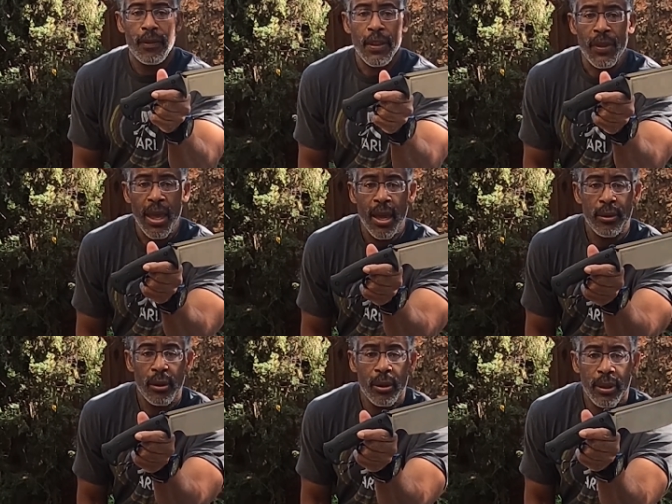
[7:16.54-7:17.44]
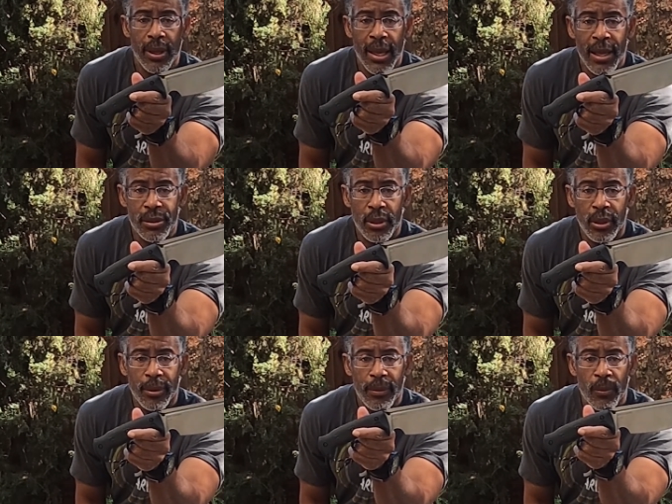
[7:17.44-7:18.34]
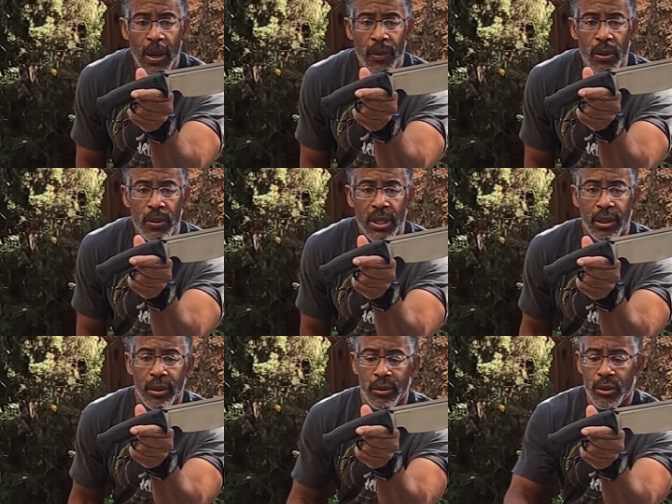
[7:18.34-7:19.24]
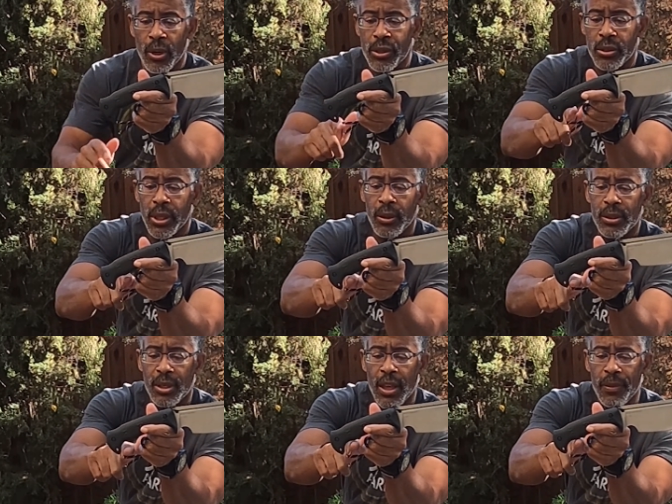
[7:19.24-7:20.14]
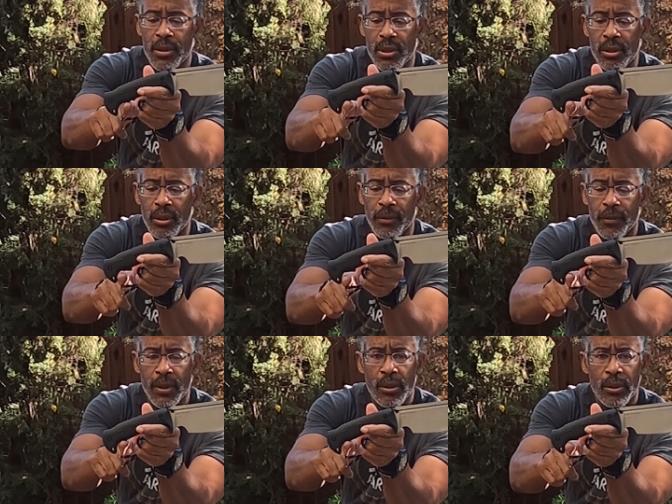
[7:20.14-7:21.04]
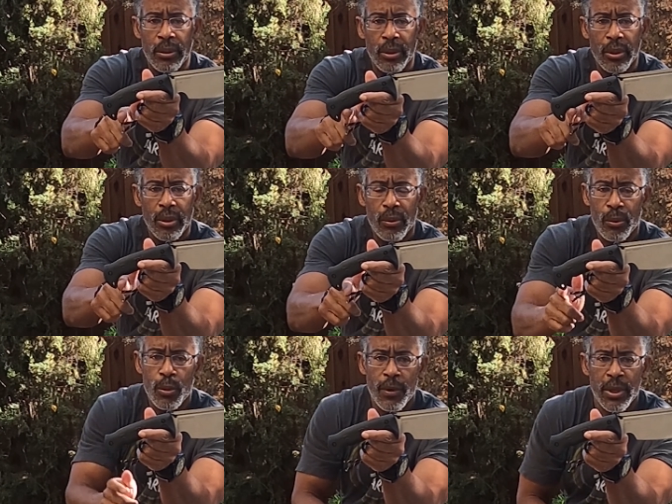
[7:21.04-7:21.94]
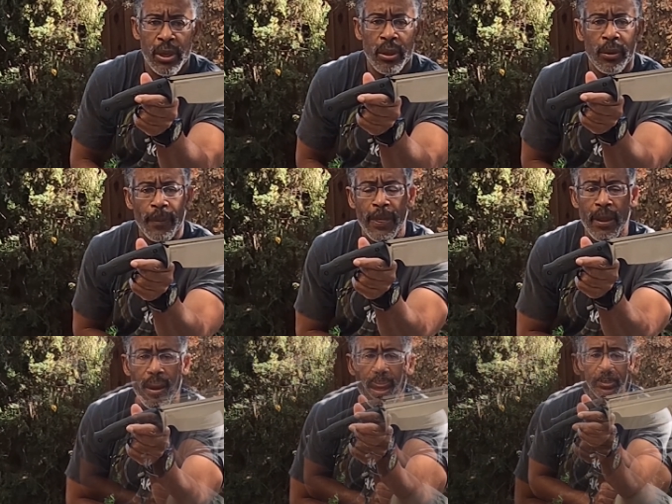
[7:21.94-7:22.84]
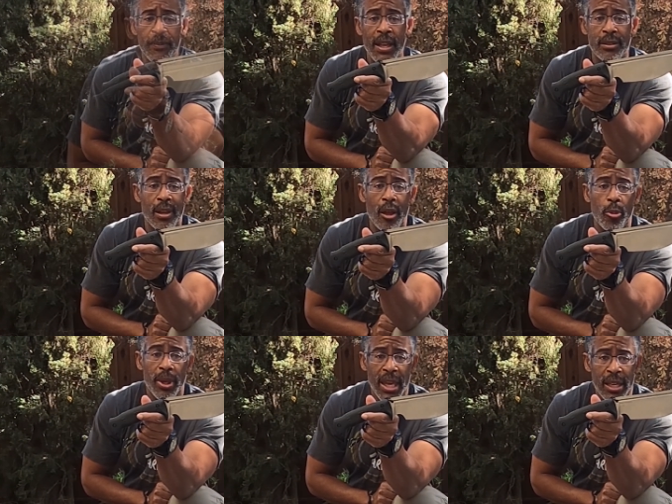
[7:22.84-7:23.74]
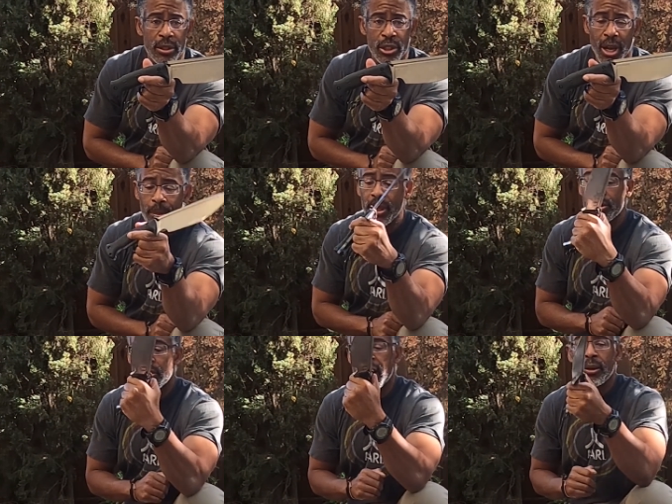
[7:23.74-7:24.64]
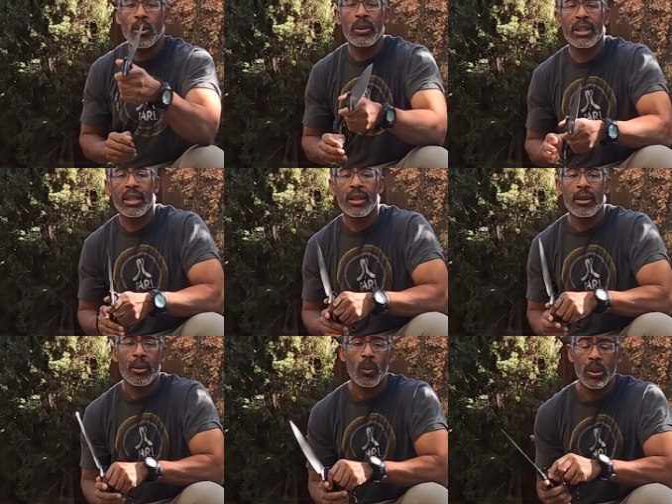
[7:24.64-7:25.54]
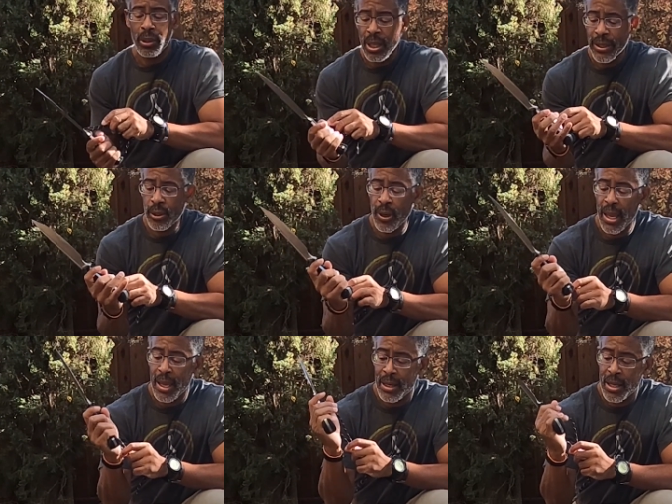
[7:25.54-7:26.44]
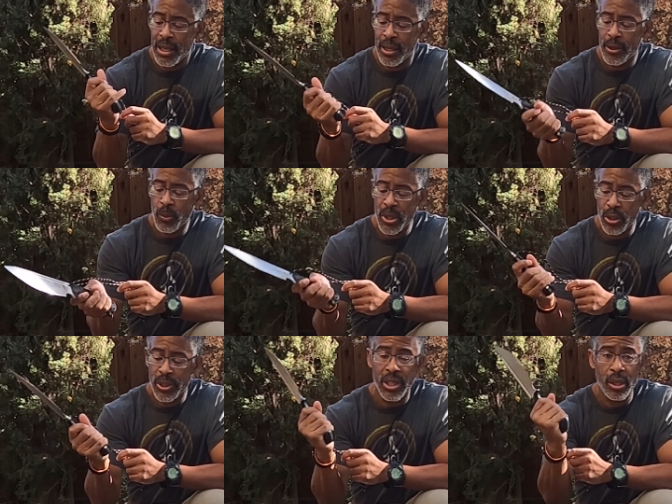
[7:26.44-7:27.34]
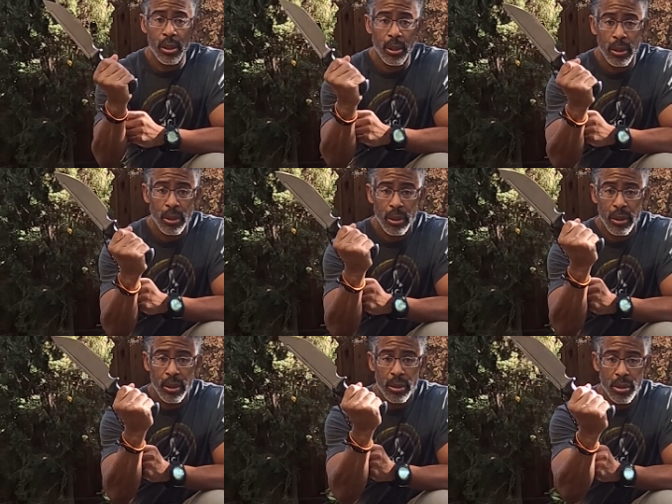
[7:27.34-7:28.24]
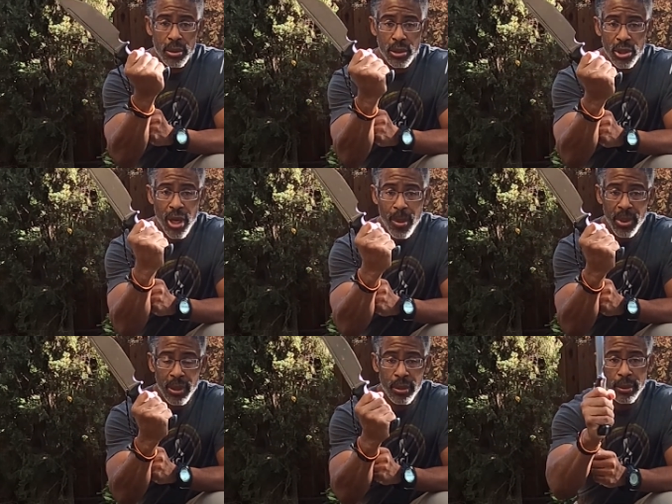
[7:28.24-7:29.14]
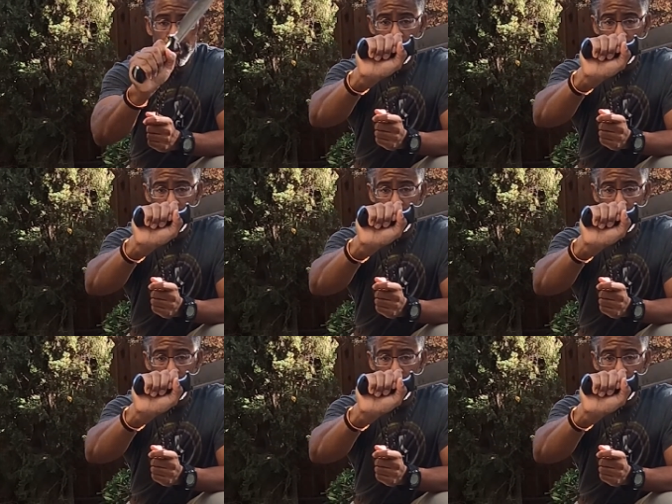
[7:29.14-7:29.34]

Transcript: that the handle has a rather unique construction here. It's got this little finger groove in here, and that's to help aid in chopping. So not only will it lock your hand in when you're here chopping,